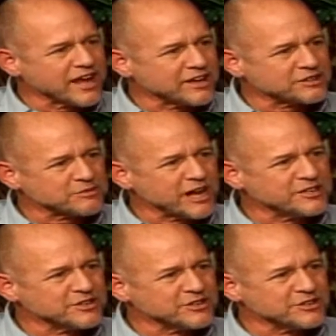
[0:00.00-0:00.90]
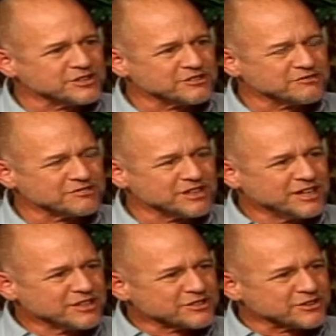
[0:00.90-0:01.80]
had some ideas of
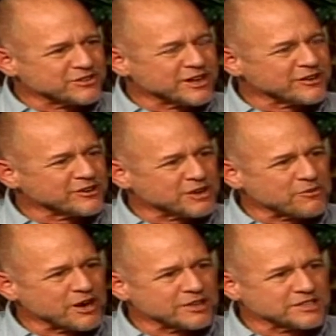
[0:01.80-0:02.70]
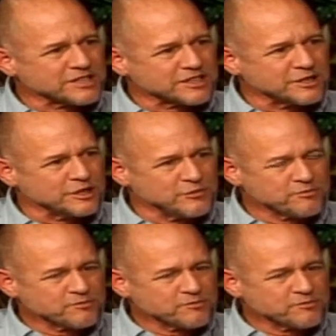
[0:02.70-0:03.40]
certain areas I wanted to see.